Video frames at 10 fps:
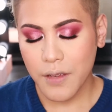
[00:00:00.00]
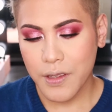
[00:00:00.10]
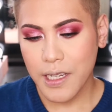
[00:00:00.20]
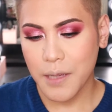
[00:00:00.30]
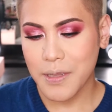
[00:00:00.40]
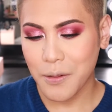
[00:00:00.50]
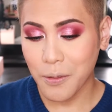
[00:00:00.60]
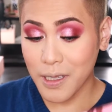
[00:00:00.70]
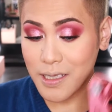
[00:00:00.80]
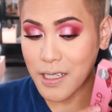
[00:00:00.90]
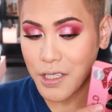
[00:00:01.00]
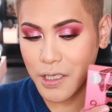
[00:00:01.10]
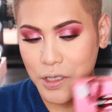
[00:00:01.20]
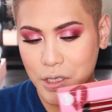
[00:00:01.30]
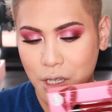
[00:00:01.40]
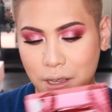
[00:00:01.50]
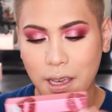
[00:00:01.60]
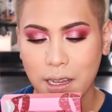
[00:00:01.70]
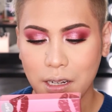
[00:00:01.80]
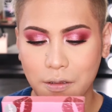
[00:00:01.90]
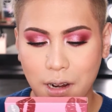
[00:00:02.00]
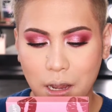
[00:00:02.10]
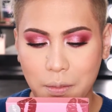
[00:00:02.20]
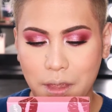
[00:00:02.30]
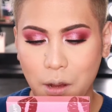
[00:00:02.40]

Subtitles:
Okay, for the lips, I was initially going to go ahead and grab